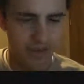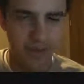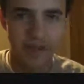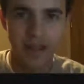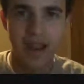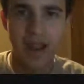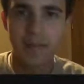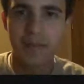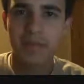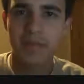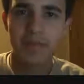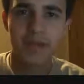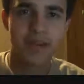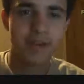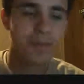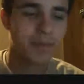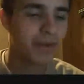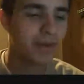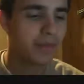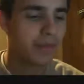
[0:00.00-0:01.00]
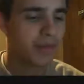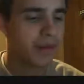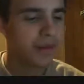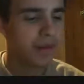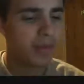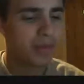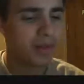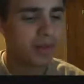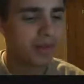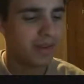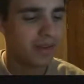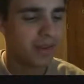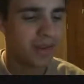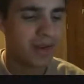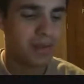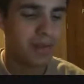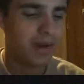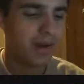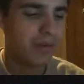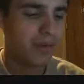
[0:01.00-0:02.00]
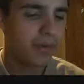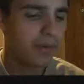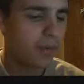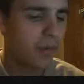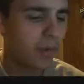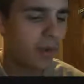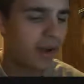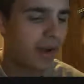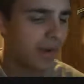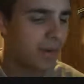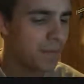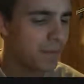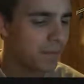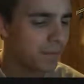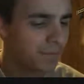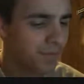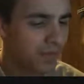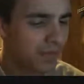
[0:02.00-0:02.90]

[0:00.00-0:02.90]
it captivated me when I played the game, and I don't know why.